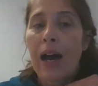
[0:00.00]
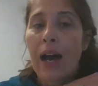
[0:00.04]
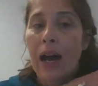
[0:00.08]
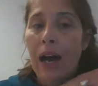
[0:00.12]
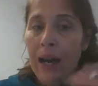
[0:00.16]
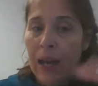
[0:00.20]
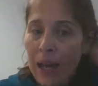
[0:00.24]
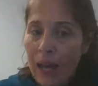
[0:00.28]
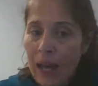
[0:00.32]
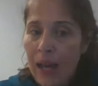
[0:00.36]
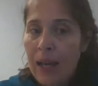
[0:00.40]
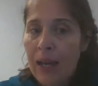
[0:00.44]

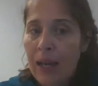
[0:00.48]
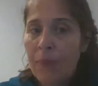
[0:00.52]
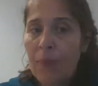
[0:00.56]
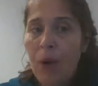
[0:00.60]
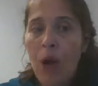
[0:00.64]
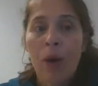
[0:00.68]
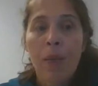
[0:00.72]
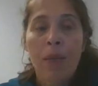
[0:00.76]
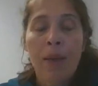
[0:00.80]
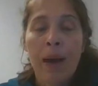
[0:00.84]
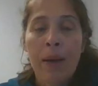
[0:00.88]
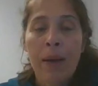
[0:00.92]
I'm
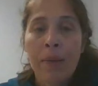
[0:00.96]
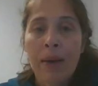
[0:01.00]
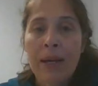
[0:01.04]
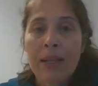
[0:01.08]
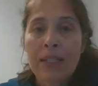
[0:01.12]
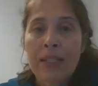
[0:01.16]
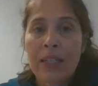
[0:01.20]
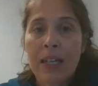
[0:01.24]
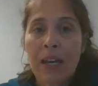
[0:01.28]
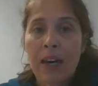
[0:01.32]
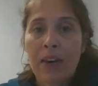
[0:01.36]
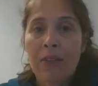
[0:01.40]
all by
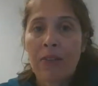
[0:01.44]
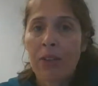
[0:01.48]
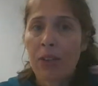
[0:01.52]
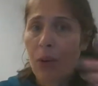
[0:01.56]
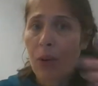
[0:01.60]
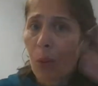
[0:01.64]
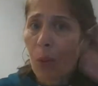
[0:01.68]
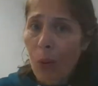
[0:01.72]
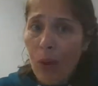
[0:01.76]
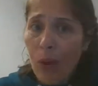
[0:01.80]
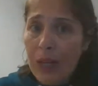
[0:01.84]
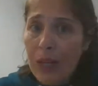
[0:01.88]
myself.
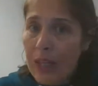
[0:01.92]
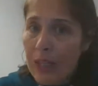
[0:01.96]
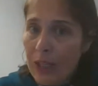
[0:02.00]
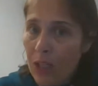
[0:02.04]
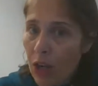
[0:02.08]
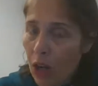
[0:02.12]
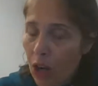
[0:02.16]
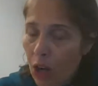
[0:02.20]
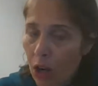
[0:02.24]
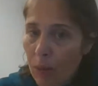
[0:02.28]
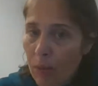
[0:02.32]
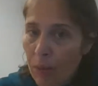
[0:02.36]
Gordy is
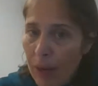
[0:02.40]
all